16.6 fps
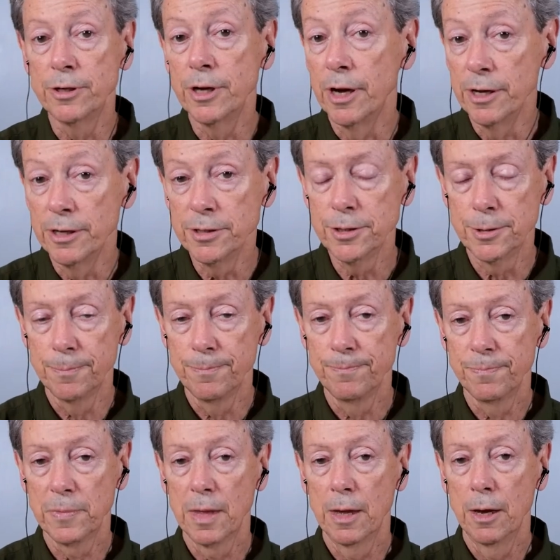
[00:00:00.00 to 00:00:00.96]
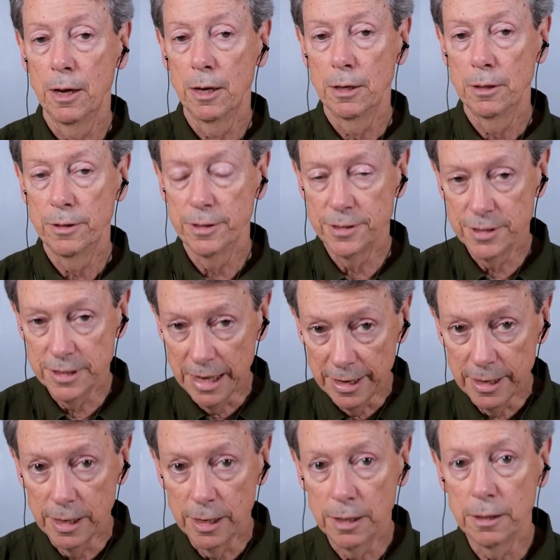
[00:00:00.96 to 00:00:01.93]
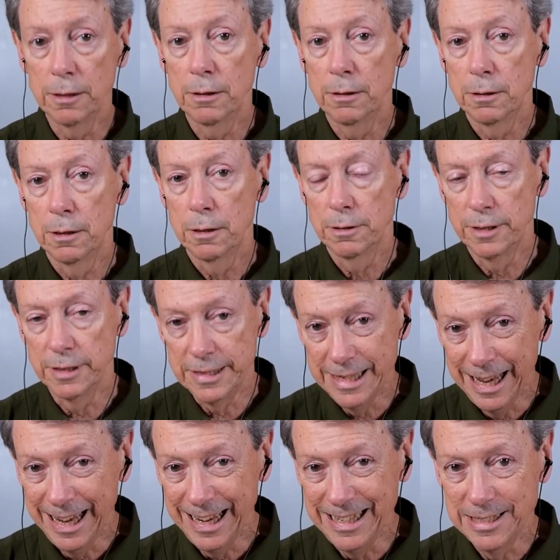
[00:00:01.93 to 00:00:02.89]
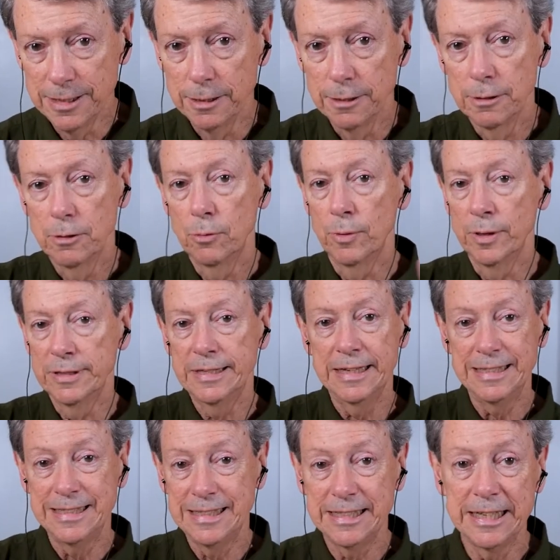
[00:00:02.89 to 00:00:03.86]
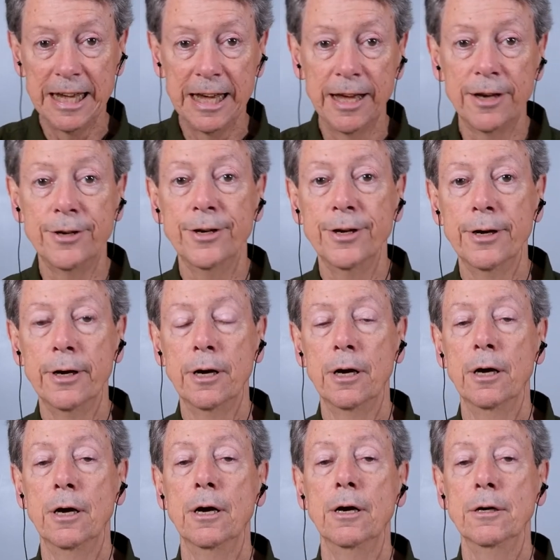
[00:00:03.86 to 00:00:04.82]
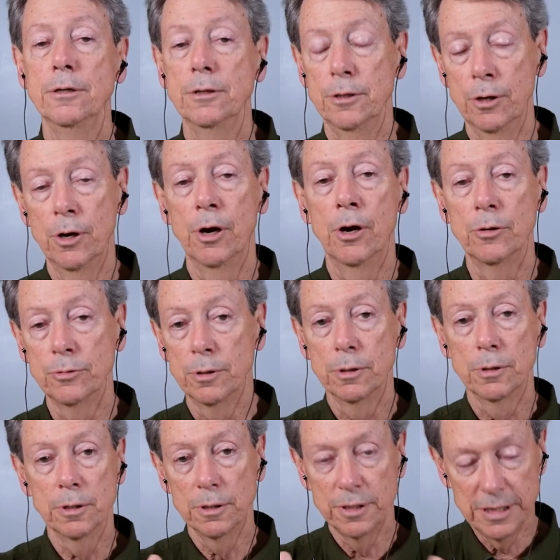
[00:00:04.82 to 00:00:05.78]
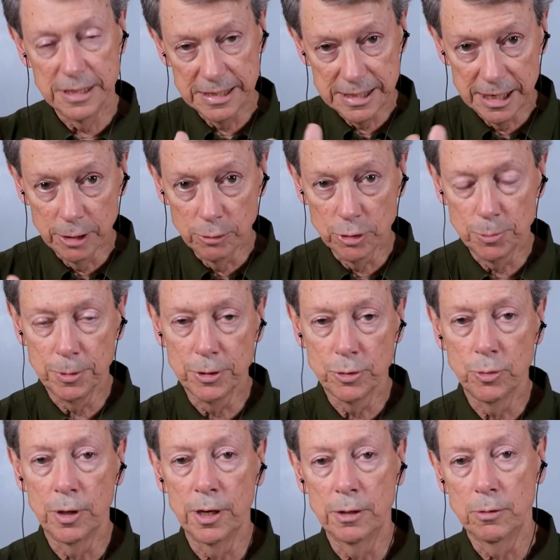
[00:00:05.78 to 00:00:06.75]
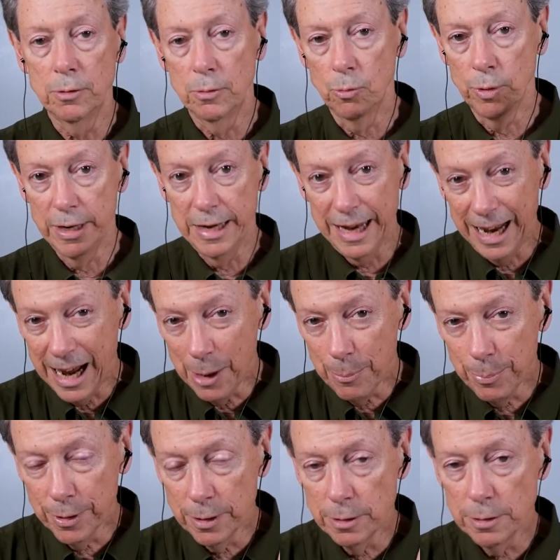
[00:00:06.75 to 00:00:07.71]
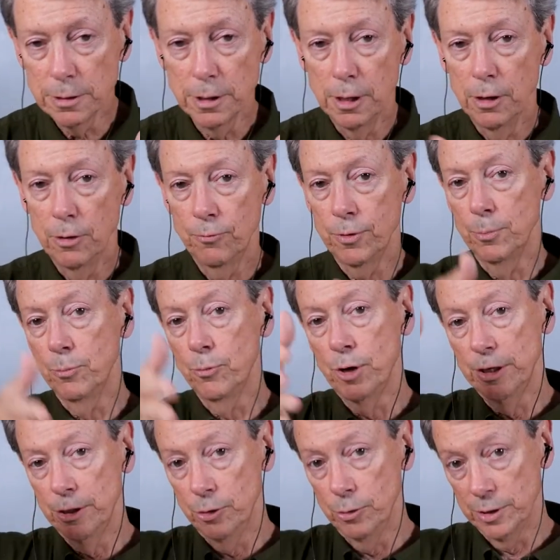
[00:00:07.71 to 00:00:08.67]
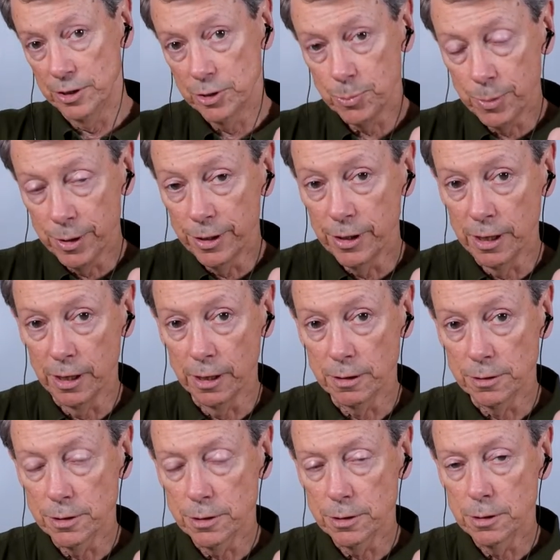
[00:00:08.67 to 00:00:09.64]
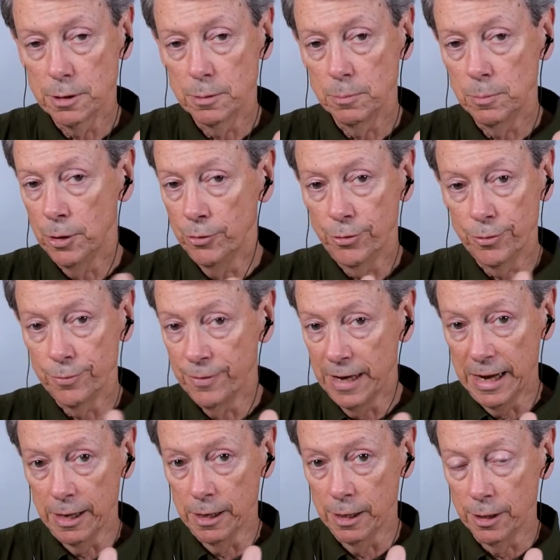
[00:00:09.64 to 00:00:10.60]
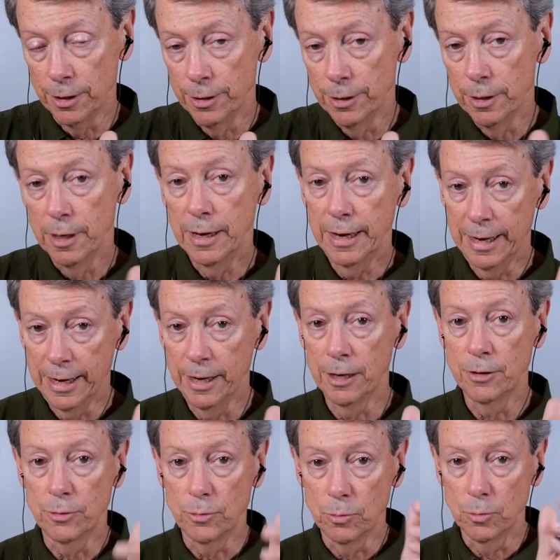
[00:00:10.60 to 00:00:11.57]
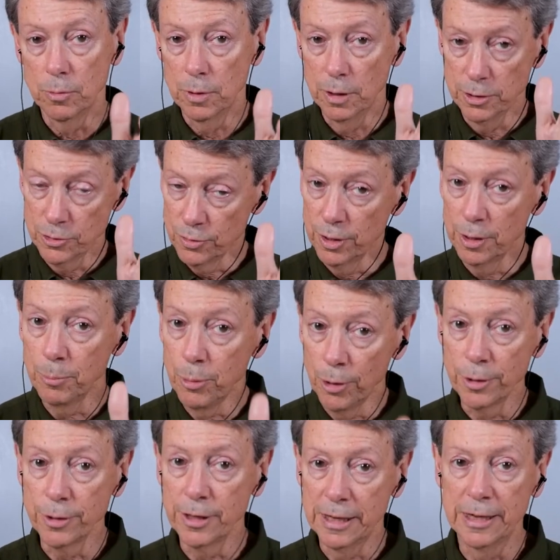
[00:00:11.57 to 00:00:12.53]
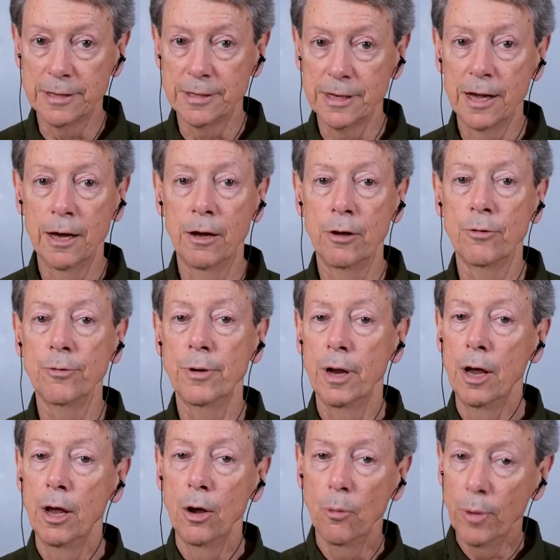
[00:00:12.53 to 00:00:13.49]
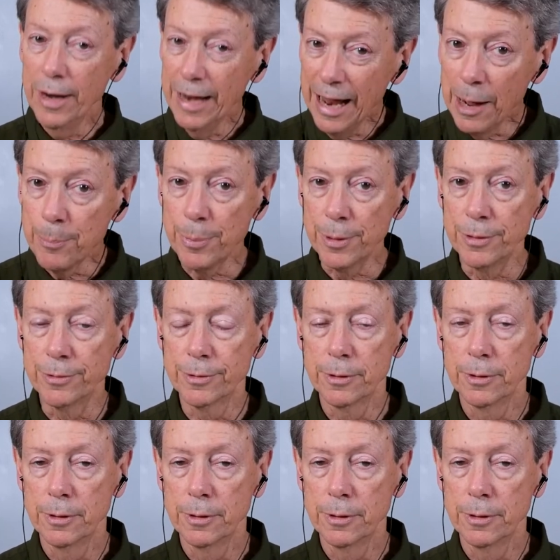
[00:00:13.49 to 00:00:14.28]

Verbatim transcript: does the setting the date what they said you know distinguish between what happened from what you experienced both are valid and it's very important to get down what happened